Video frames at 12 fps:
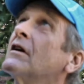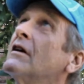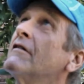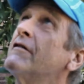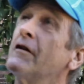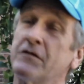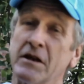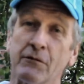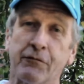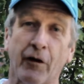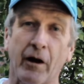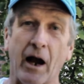
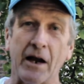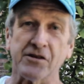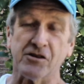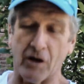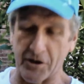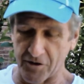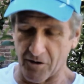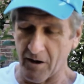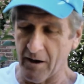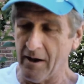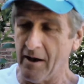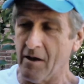15-foot high structure.
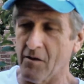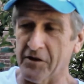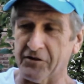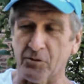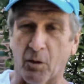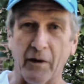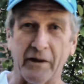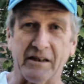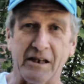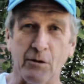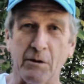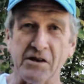This is one of the
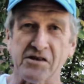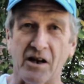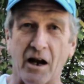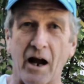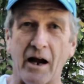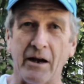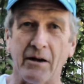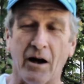kiwis that I